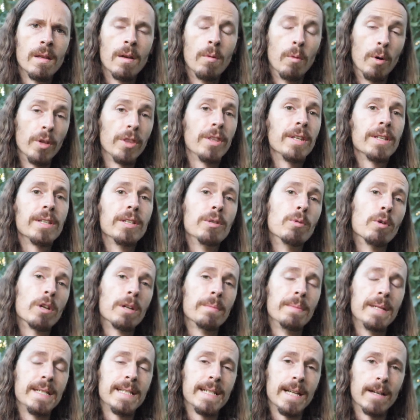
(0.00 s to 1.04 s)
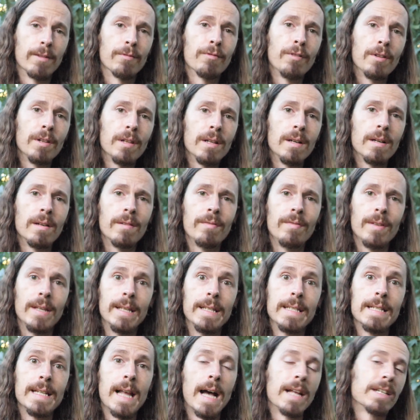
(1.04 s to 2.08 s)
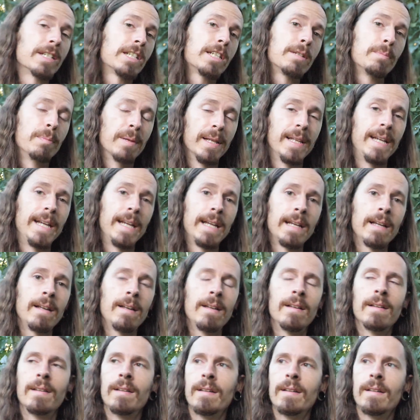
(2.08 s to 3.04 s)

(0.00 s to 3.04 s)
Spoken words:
One thing you want to be careful of is not splitting.